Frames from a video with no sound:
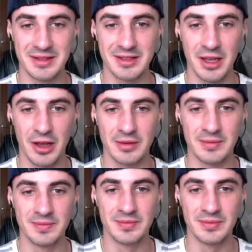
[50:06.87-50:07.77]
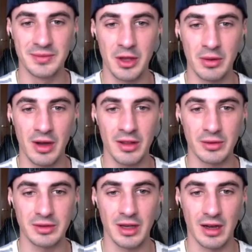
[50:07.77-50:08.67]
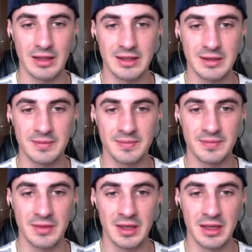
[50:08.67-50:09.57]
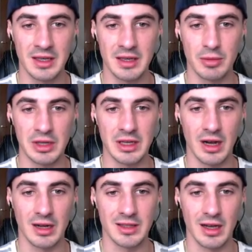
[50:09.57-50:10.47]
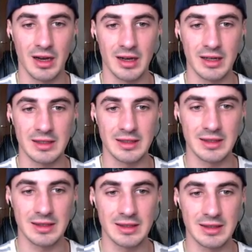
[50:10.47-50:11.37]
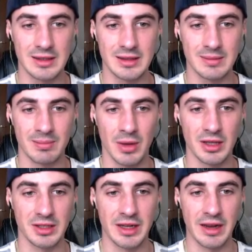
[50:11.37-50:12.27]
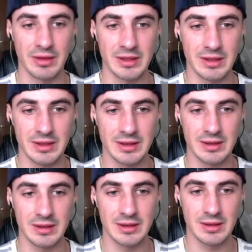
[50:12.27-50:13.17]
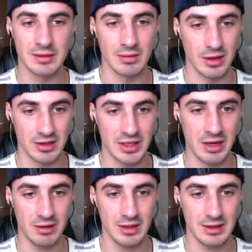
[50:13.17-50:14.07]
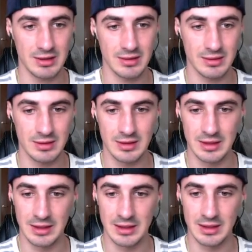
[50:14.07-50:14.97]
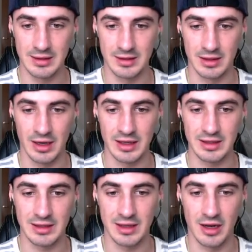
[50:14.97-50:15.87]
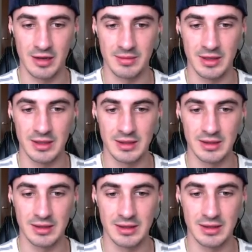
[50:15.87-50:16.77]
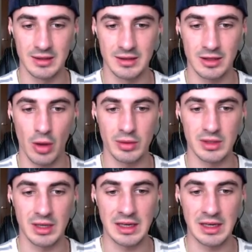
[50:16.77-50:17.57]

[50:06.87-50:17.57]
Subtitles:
So, who are those guys? Bodyguards I hired. Mercenaries. Mercenaries? Tonight I'm going to